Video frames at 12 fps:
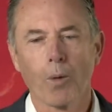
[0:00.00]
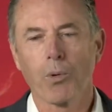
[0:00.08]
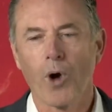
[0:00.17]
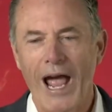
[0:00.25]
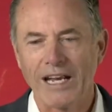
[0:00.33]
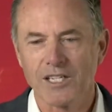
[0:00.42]

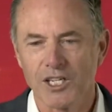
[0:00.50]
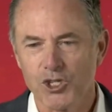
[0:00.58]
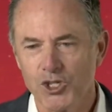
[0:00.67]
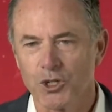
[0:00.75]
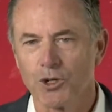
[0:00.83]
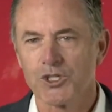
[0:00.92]

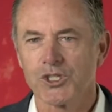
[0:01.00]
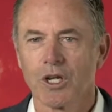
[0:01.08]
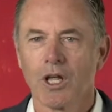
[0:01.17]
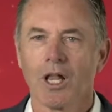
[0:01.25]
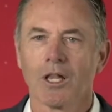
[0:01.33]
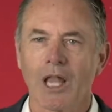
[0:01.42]
practitioners
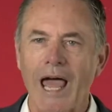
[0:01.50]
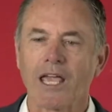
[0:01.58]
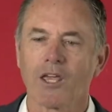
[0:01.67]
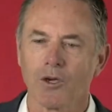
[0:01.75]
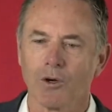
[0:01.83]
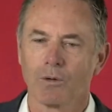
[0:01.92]

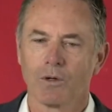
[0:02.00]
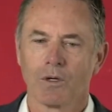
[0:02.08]
like you,